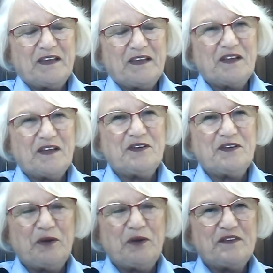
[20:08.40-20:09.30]

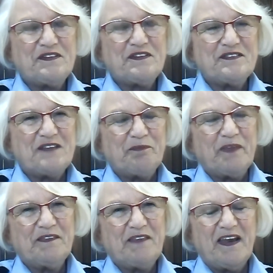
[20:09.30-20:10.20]
that this is
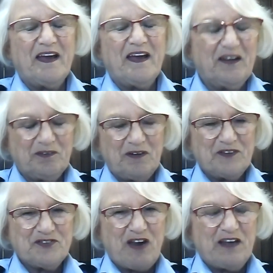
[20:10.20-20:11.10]
something that our
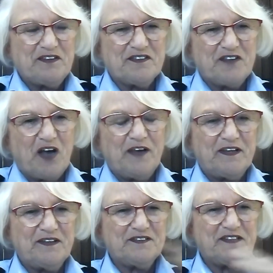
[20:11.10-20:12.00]
Australian
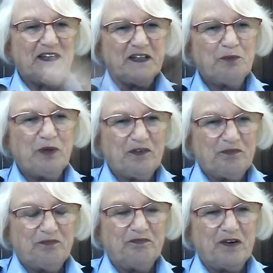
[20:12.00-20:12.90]
society is dealing with
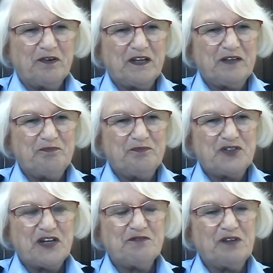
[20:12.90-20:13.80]
very
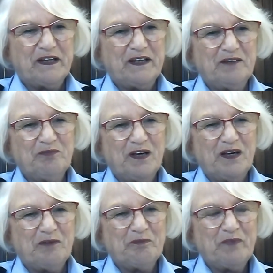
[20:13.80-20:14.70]
generally,
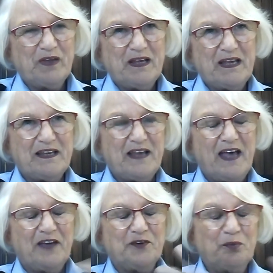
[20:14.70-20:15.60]
in
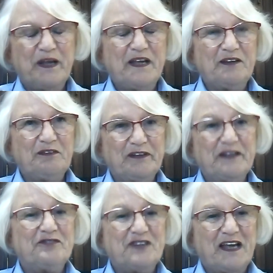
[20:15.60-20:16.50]
how do we
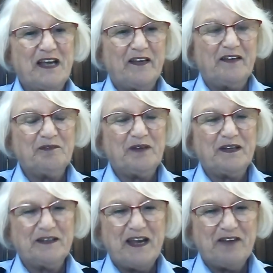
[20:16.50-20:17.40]
live together
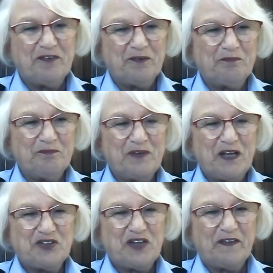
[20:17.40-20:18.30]
and care for
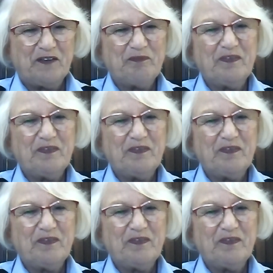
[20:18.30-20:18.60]
each other.